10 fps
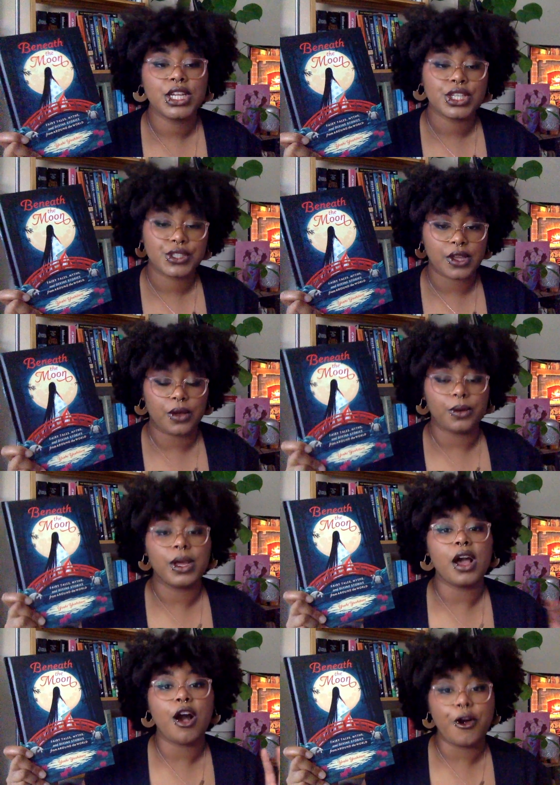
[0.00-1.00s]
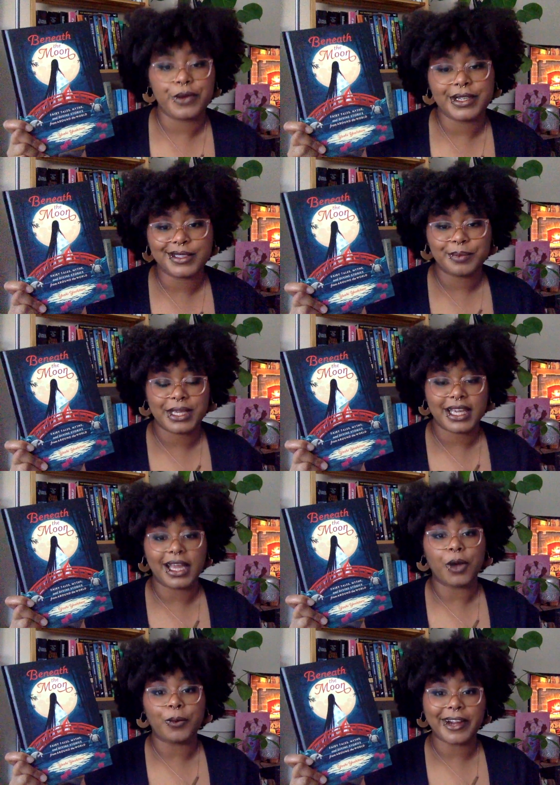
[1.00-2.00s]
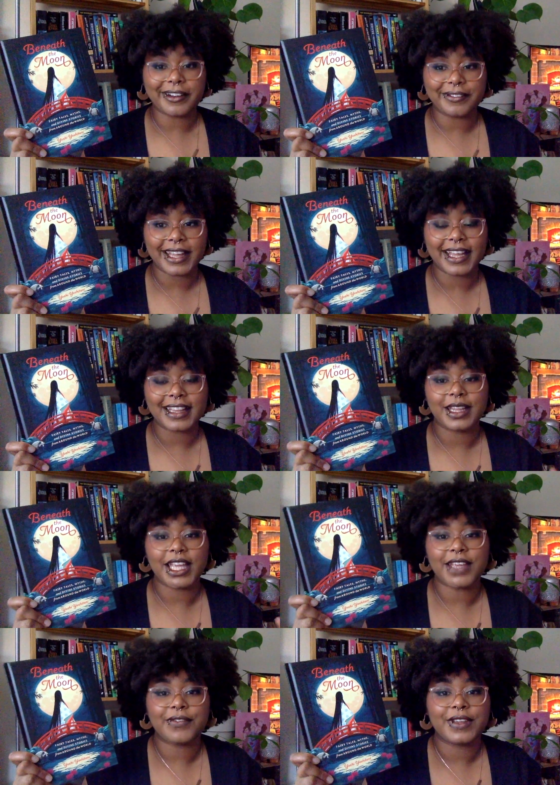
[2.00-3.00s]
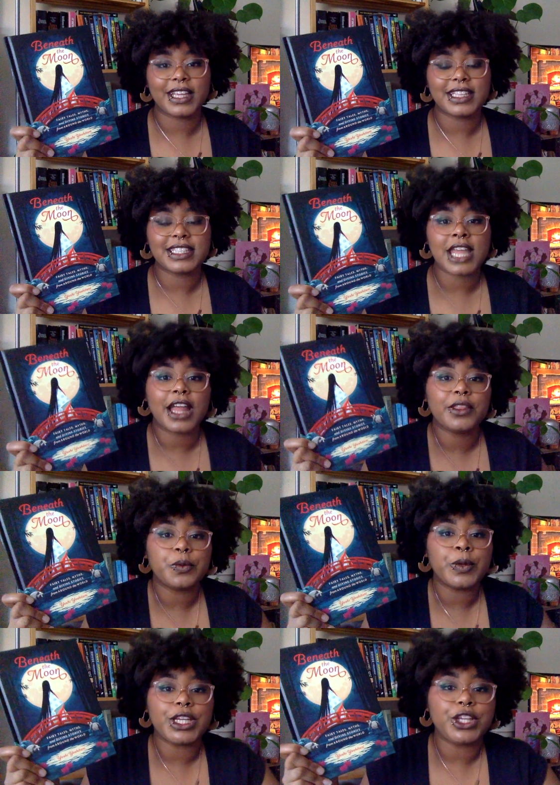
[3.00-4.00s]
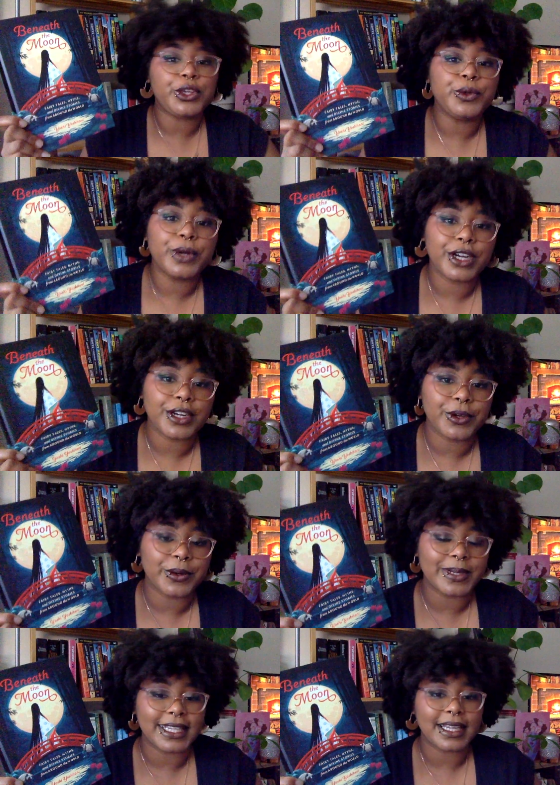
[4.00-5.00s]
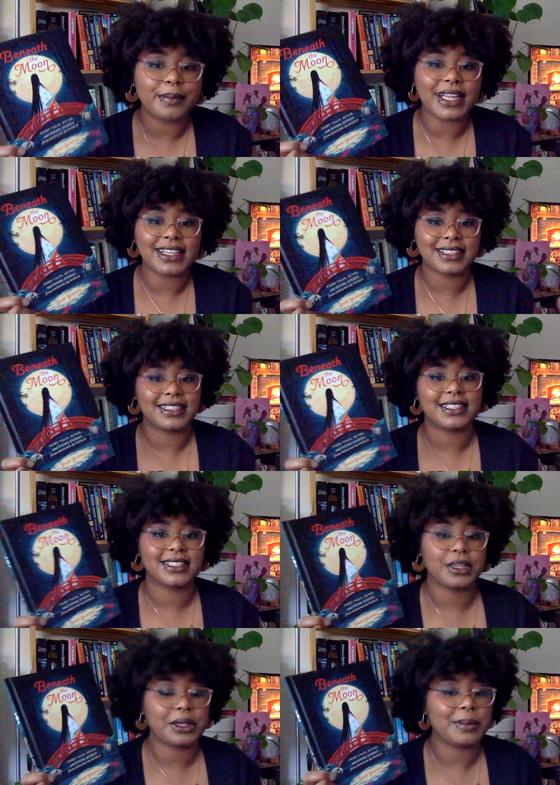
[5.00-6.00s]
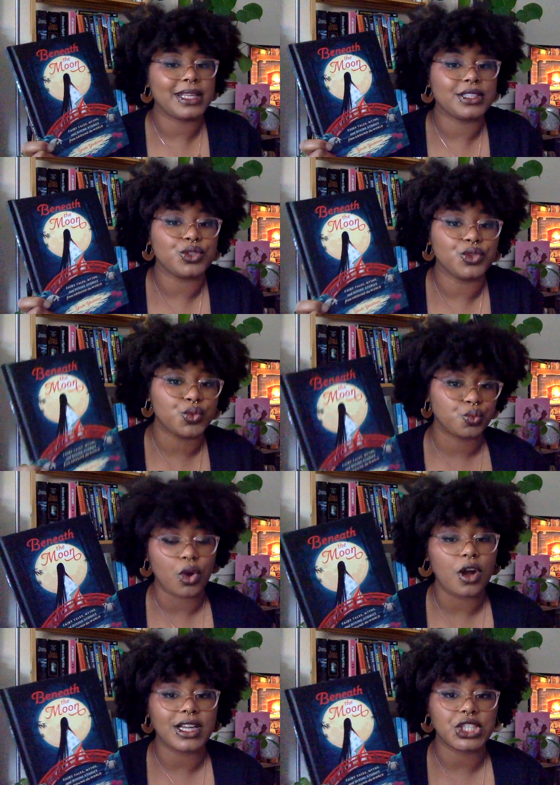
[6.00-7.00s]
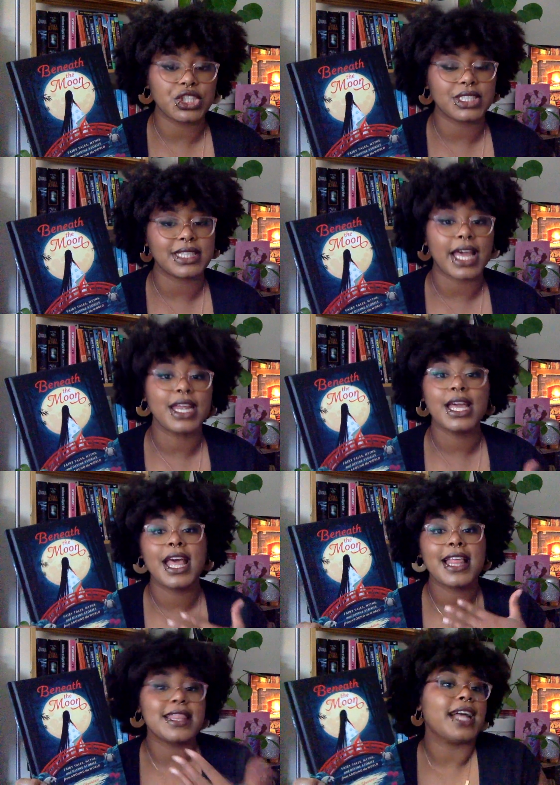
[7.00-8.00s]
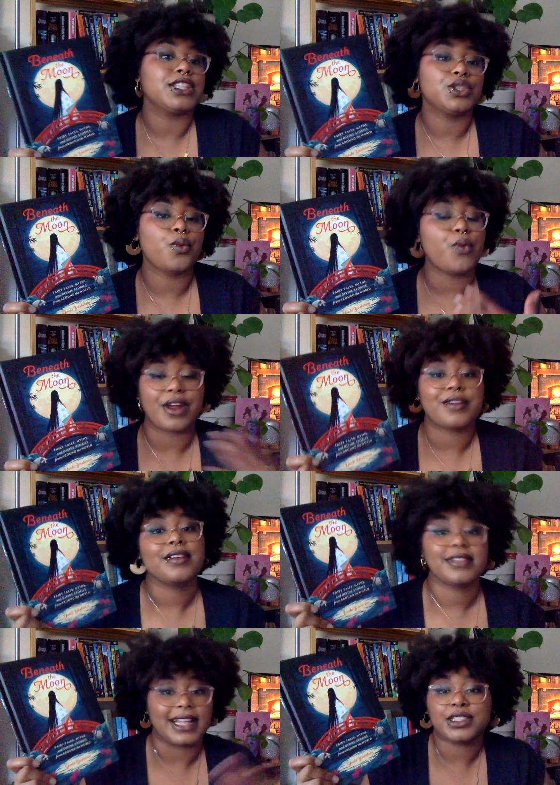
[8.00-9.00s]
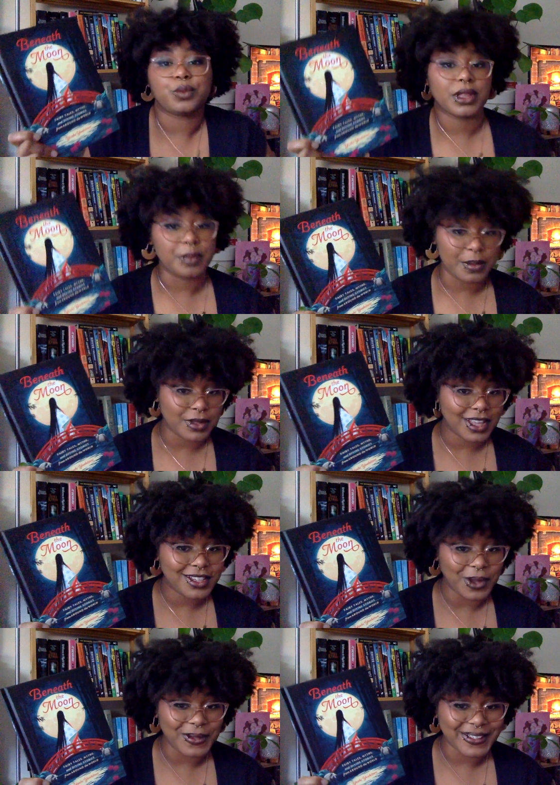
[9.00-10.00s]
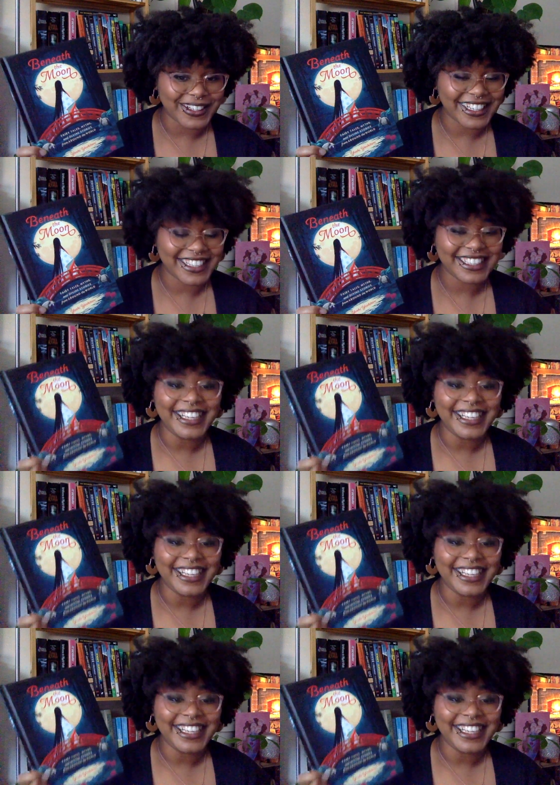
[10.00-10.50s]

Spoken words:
So always be aware of that. If it's not the one you heard growing up, that doesn't necessarily mean it's wrong. It's just that that's what the people that told her is.